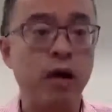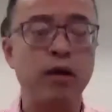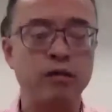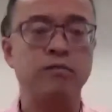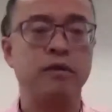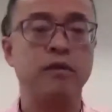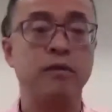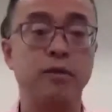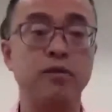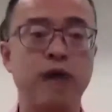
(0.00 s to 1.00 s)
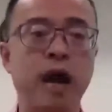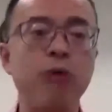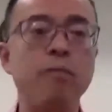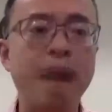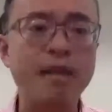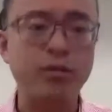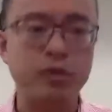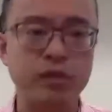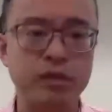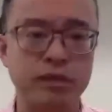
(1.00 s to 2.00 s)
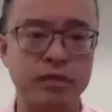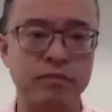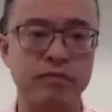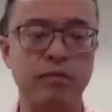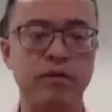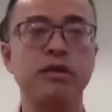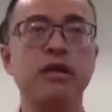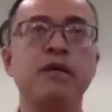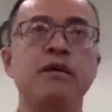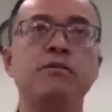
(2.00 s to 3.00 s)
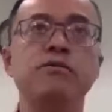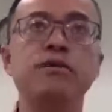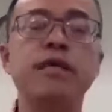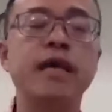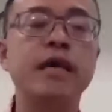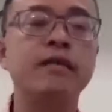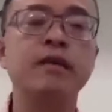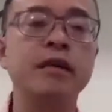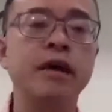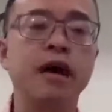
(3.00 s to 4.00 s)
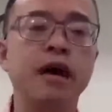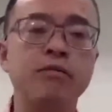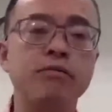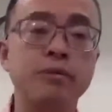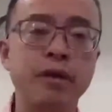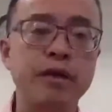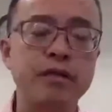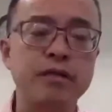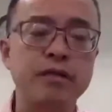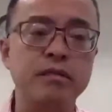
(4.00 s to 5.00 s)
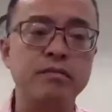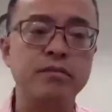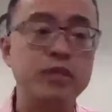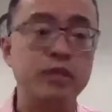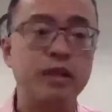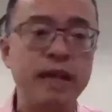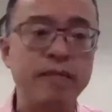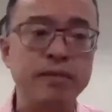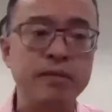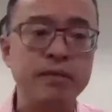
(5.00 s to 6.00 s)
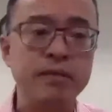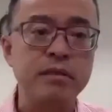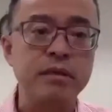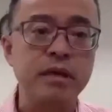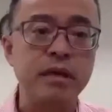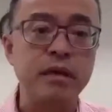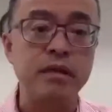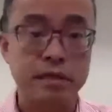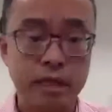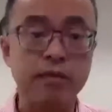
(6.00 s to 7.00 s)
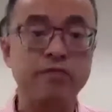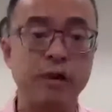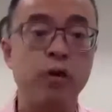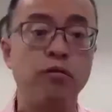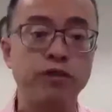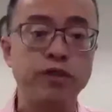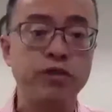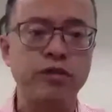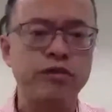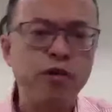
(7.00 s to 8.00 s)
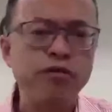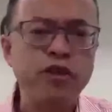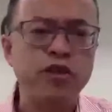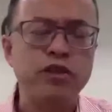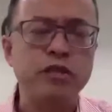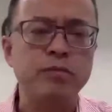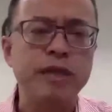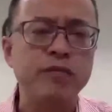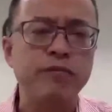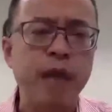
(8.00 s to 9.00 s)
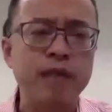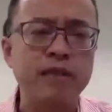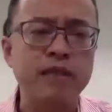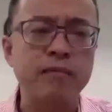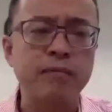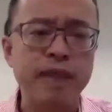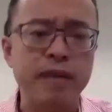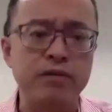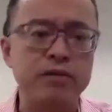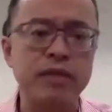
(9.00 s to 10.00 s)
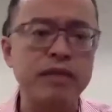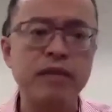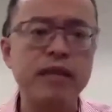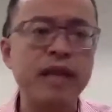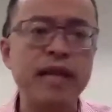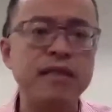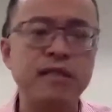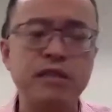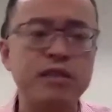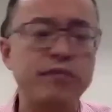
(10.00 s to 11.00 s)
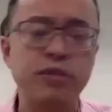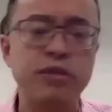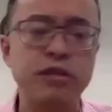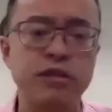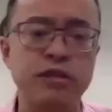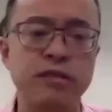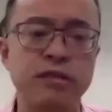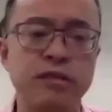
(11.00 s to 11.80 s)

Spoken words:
As opposed to our modular system, where we can replace just the lamps instead of the whole fixture. The full fixture is made of plastic and metals. They last 30, 40 years.